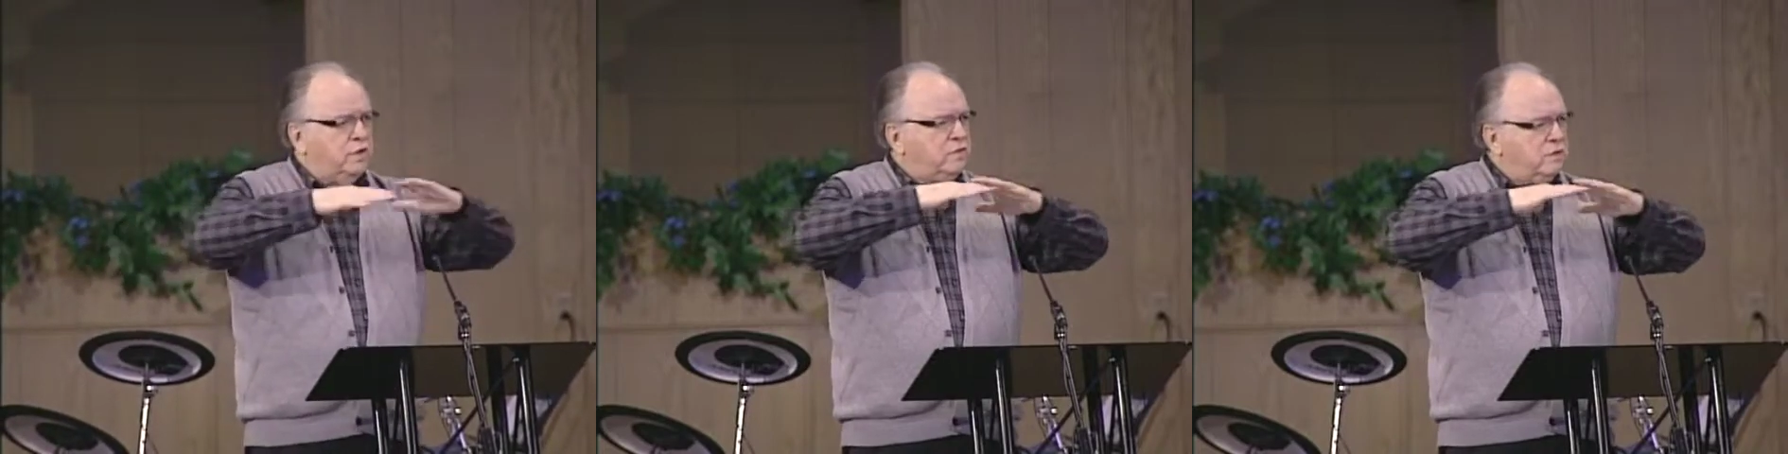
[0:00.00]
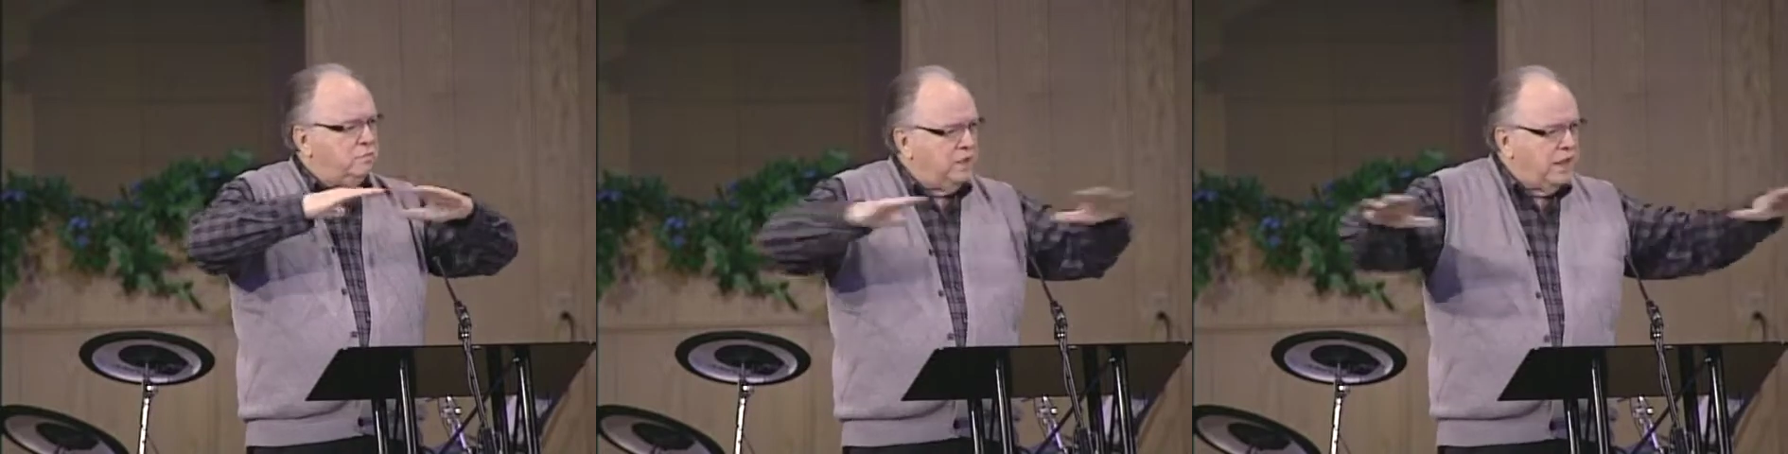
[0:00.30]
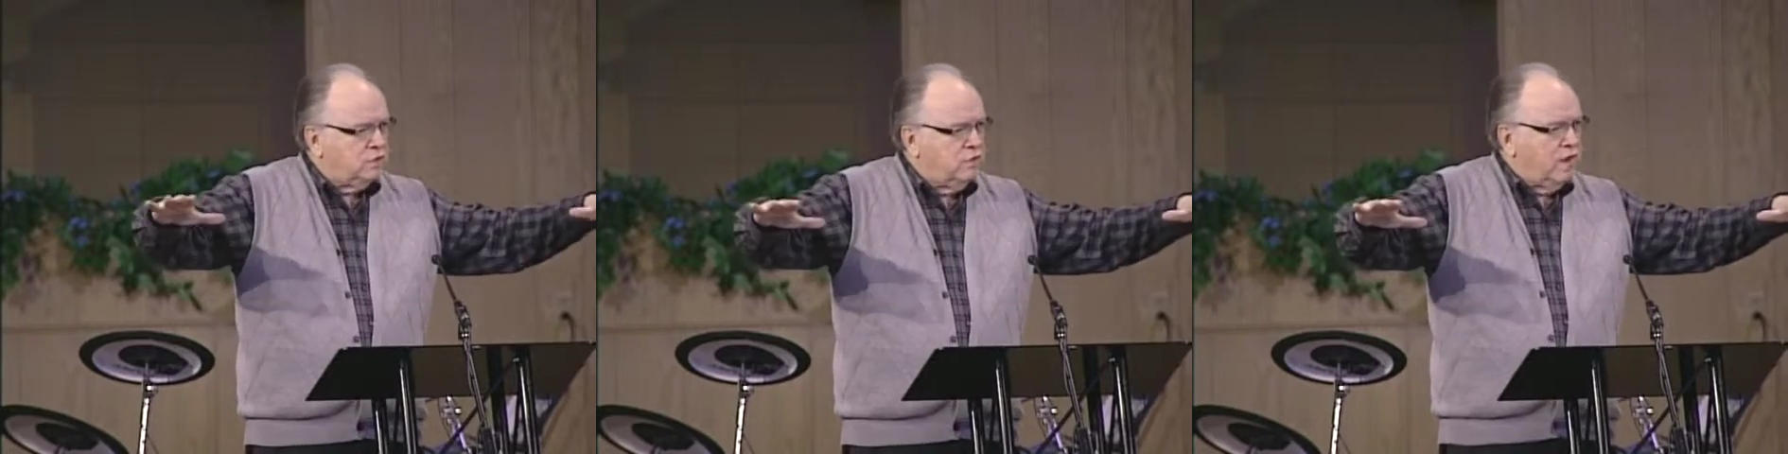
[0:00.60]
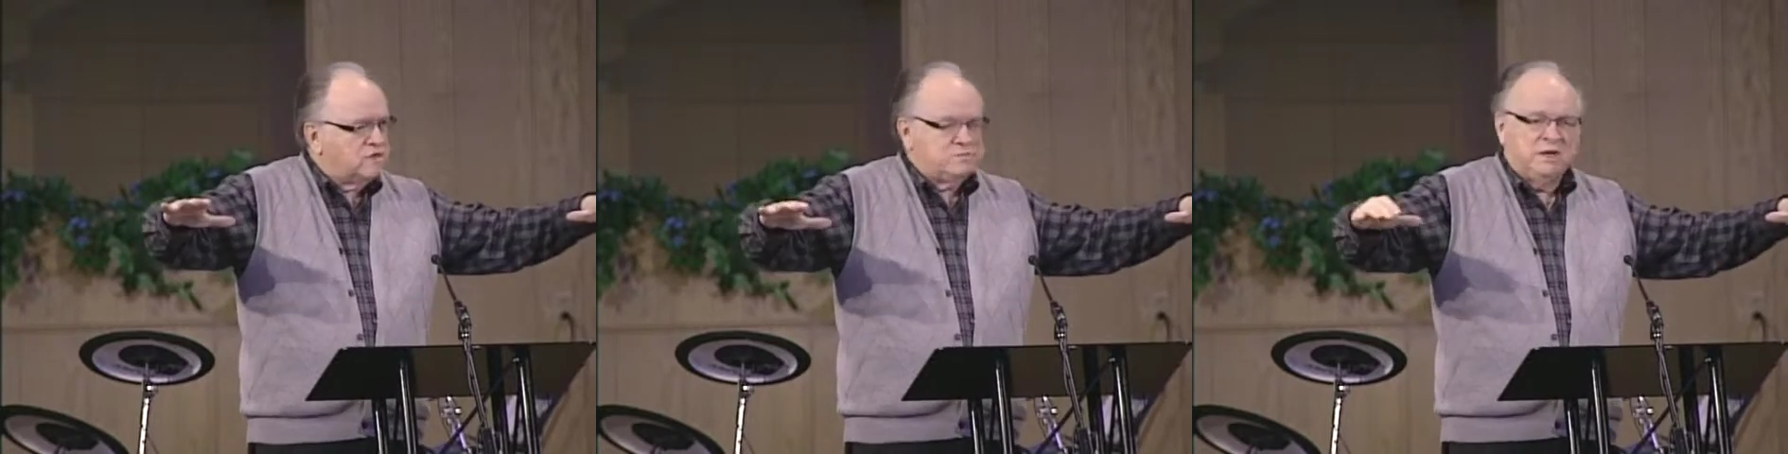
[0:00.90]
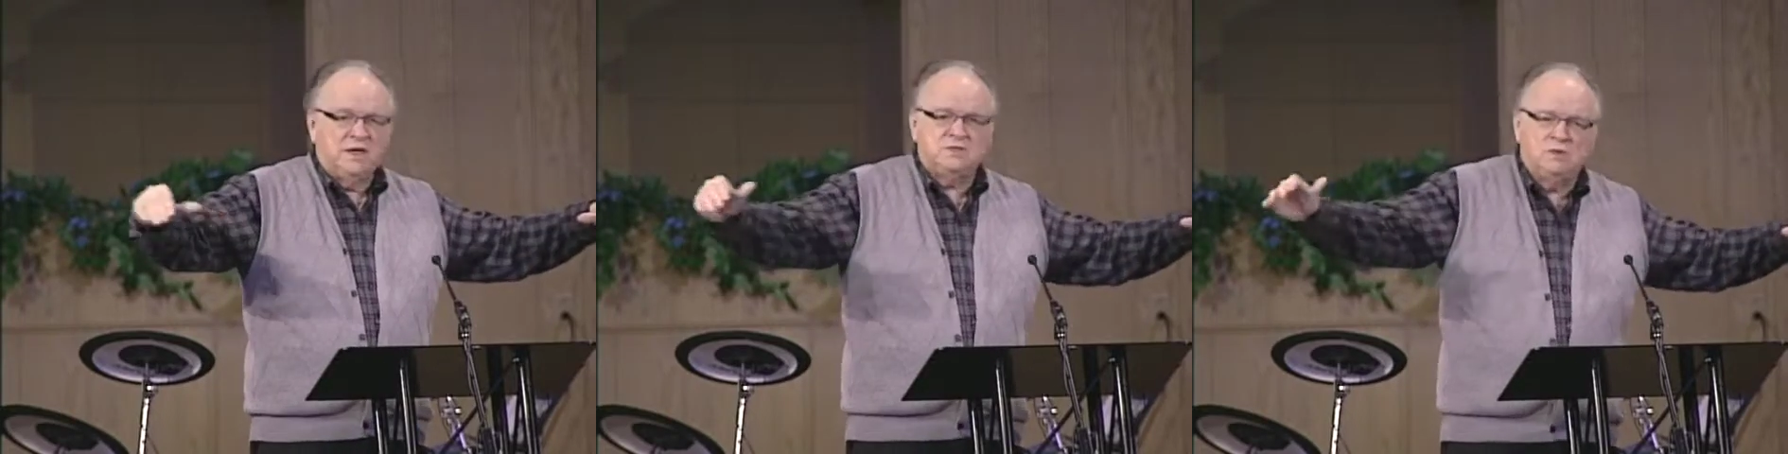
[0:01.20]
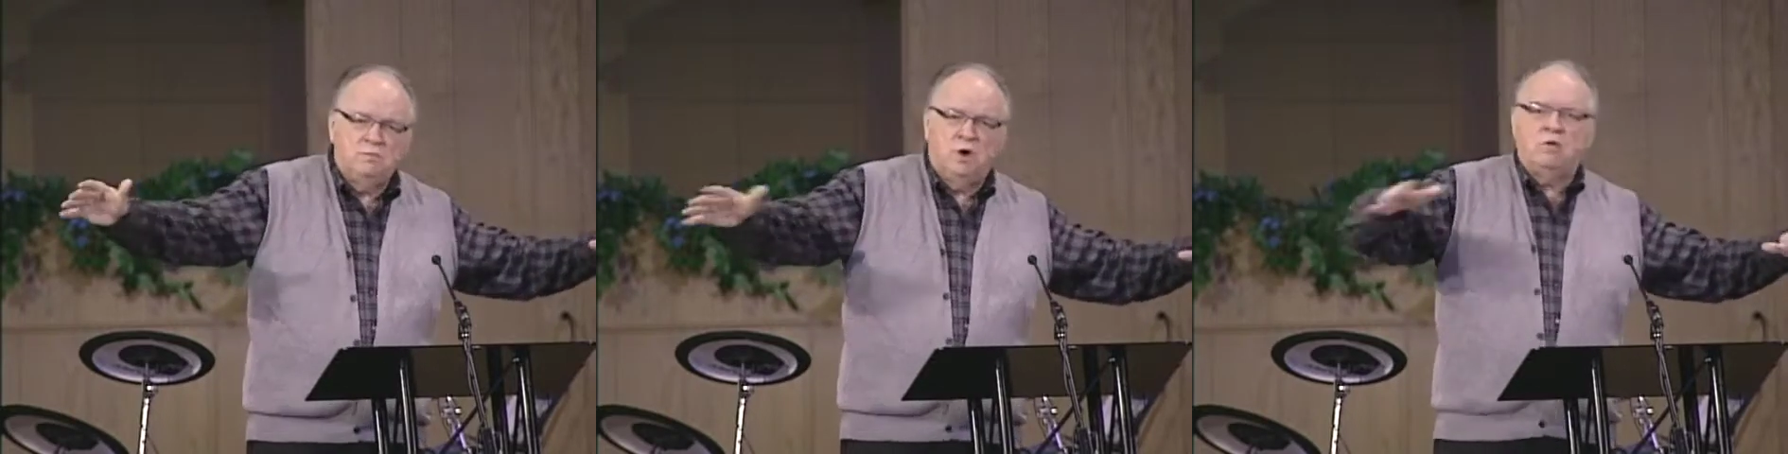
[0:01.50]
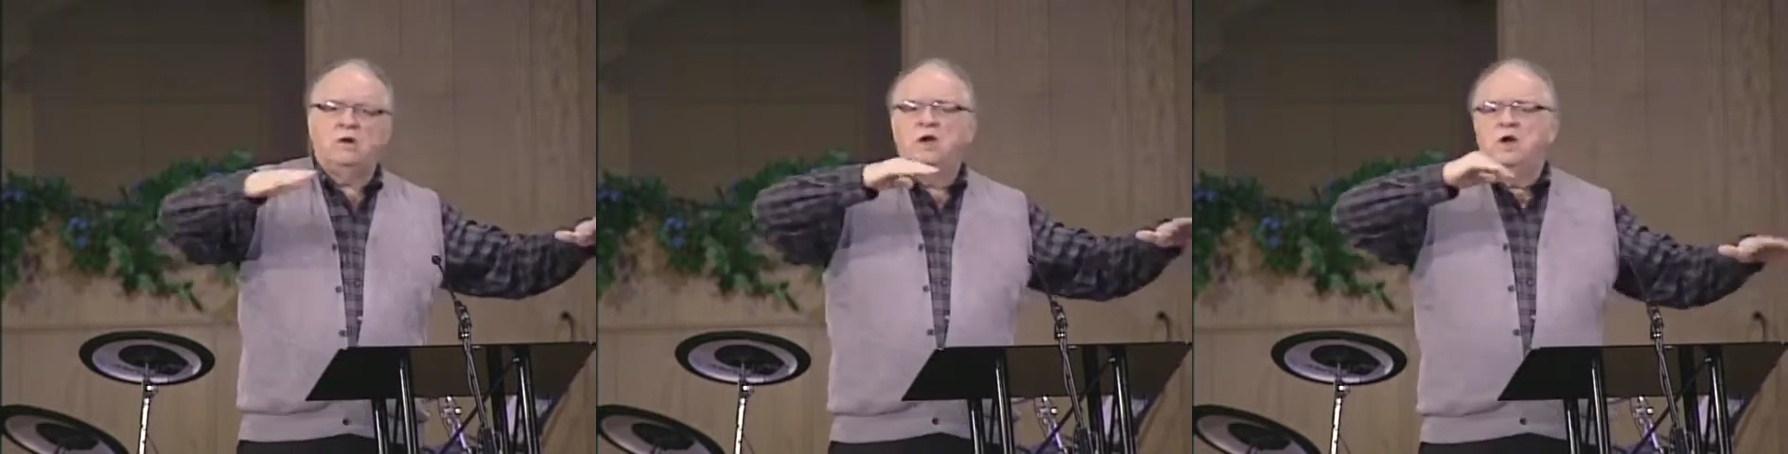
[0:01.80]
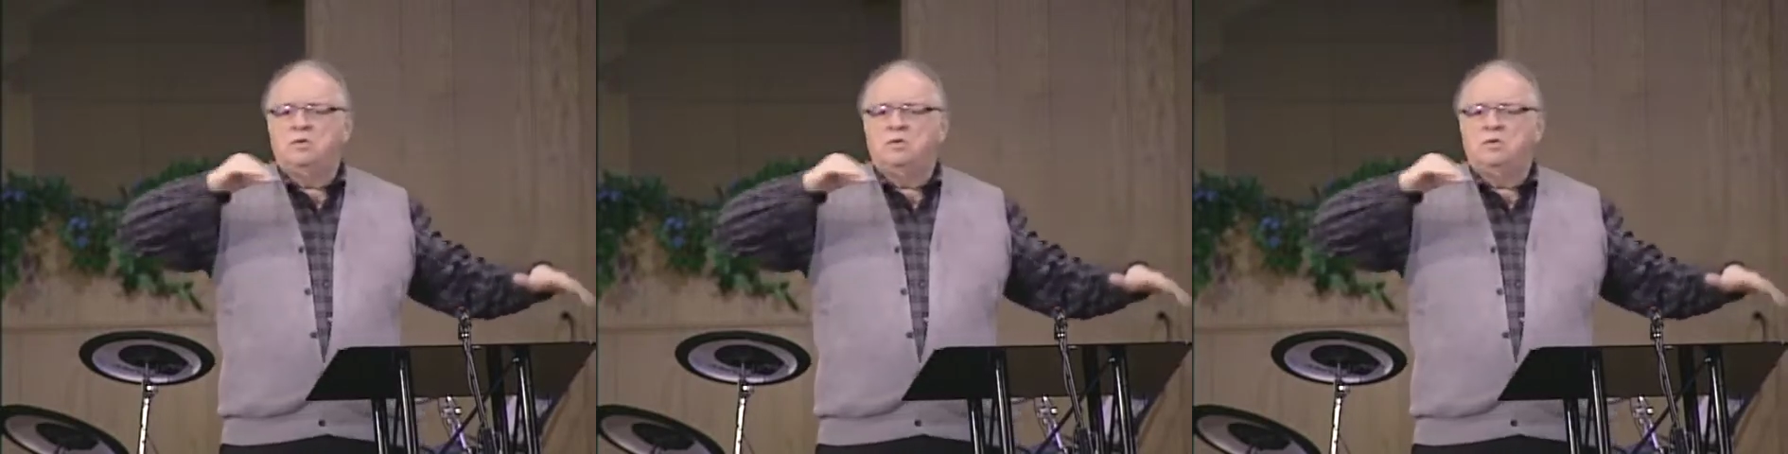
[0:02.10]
and then plant grass because the mower